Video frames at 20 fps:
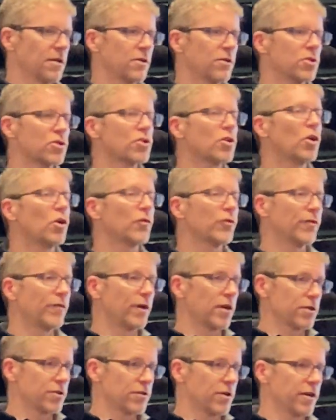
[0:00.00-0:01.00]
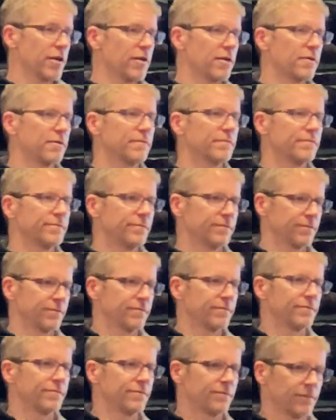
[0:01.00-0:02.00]
There's cultivars, right?
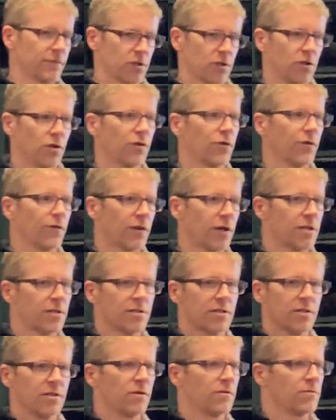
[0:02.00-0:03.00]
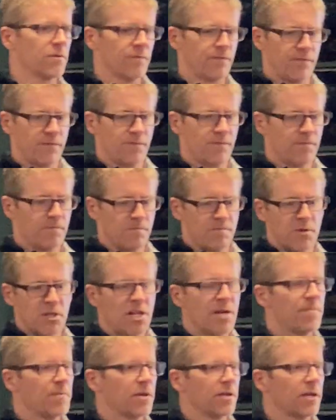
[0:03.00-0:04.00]
Cultivars, you know,
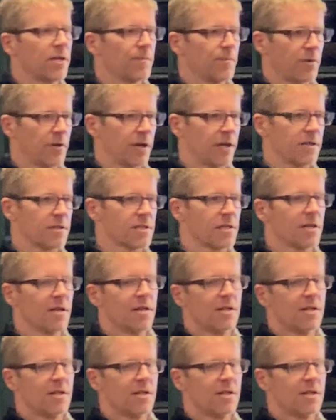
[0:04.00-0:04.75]
manipulated plants.